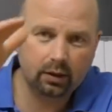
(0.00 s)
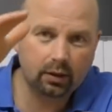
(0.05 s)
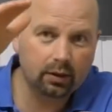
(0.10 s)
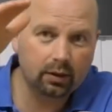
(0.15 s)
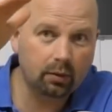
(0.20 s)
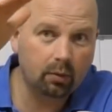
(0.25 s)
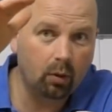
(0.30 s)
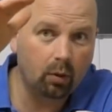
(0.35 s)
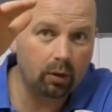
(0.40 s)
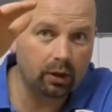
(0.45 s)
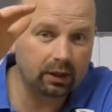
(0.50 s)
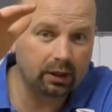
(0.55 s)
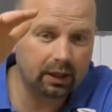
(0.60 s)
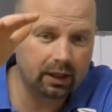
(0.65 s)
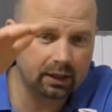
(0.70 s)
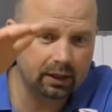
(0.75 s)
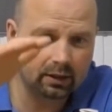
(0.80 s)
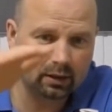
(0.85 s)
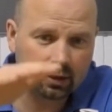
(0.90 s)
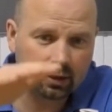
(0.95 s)
the water to
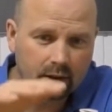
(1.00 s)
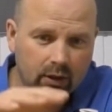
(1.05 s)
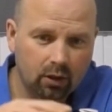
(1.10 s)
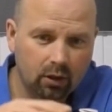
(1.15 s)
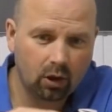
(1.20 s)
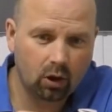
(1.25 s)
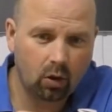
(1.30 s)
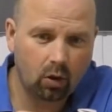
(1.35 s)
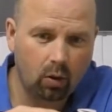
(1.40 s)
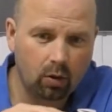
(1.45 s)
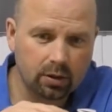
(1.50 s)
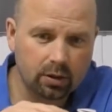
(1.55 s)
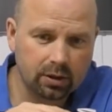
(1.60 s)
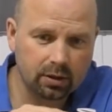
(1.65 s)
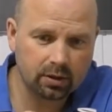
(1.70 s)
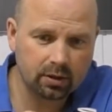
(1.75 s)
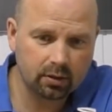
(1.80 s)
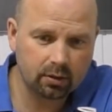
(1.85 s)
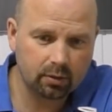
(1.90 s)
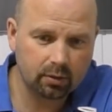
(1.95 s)
hit coarse,